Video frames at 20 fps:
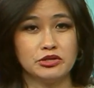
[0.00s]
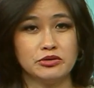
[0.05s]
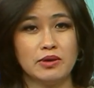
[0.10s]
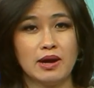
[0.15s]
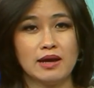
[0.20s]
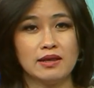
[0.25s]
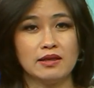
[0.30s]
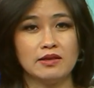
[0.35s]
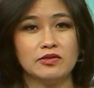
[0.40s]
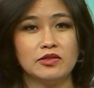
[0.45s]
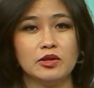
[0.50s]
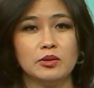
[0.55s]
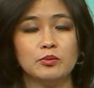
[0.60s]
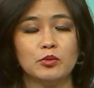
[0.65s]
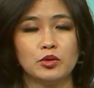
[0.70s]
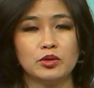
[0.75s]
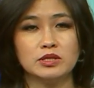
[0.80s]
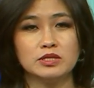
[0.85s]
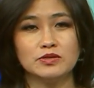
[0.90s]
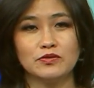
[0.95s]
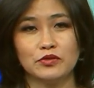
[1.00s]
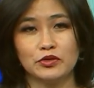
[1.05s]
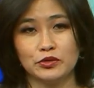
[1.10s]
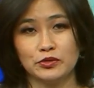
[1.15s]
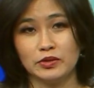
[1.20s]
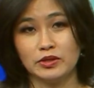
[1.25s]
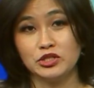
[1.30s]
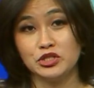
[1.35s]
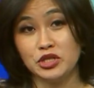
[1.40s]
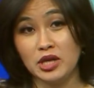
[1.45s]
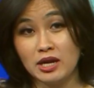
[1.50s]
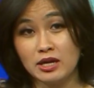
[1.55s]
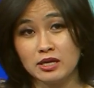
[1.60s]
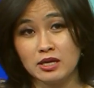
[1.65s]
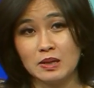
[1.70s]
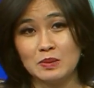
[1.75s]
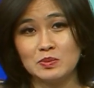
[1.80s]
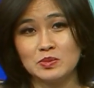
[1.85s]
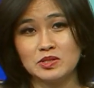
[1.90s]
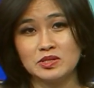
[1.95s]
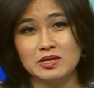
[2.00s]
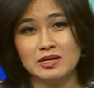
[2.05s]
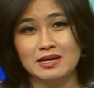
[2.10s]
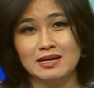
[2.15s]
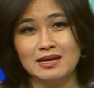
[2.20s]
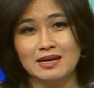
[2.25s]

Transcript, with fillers: to highlight the importance of early checkups.